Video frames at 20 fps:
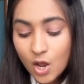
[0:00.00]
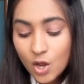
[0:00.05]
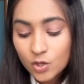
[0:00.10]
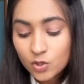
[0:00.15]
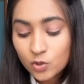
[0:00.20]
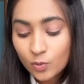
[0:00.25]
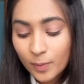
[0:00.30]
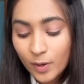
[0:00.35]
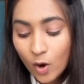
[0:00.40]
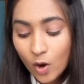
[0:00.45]

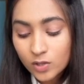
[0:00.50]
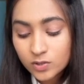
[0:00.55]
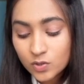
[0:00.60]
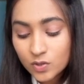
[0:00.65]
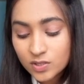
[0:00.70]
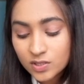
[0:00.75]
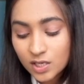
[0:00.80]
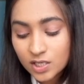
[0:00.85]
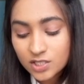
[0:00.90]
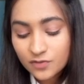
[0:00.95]
You may also
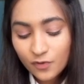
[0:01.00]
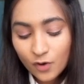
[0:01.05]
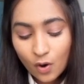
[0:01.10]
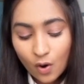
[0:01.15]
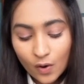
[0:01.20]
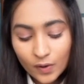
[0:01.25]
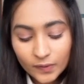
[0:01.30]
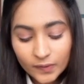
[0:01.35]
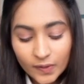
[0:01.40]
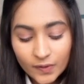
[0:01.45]
search for
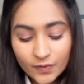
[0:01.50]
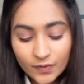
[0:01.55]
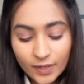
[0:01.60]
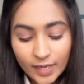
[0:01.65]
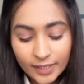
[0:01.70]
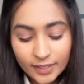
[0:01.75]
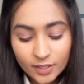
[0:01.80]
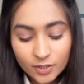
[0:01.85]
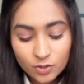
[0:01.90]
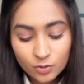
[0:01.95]
content
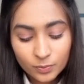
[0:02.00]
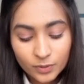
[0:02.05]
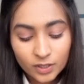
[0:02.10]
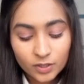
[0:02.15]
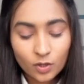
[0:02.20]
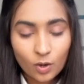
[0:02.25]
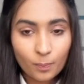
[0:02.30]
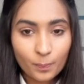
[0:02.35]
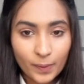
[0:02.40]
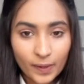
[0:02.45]
related to the
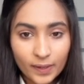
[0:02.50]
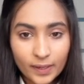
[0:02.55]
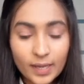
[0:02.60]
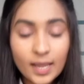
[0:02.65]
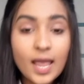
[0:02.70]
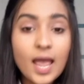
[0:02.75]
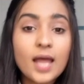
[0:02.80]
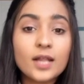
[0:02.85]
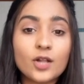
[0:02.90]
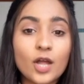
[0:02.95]
topic.
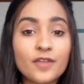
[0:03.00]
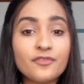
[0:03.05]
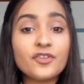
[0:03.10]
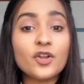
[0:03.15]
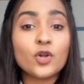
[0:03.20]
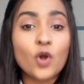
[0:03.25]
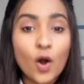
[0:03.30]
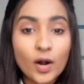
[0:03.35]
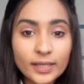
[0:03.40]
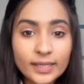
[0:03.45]
Now if you're
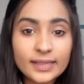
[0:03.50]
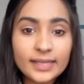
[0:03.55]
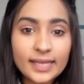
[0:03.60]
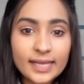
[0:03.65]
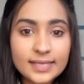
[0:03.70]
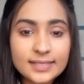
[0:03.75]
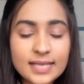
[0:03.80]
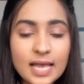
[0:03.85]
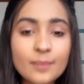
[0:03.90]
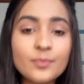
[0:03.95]
not in the
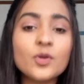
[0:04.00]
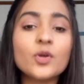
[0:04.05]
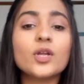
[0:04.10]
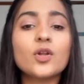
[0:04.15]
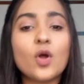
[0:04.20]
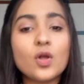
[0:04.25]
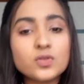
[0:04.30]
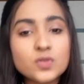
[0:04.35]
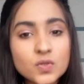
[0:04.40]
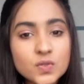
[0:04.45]
exam, you can
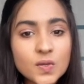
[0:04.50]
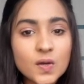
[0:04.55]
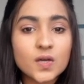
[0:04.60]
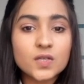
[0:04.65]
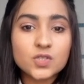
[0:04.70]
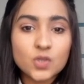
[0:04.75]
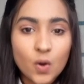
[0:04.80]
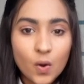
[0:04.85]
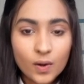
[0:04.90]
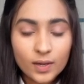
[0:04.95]
also search
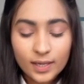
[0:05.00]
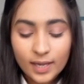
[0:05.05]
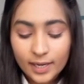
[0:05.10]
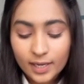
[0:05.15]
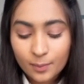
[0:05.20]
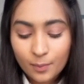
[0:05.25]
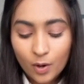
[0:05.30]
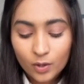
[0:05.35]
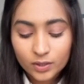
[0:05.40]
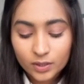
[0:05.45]
online
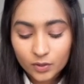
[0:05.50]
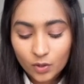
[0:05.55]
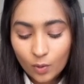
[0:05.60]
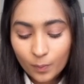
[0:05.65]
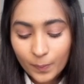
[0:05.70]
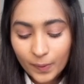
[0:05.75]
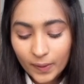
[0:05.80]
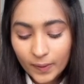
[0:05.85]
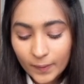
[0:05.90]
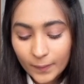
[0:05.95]
about the
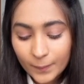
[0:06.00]
topic.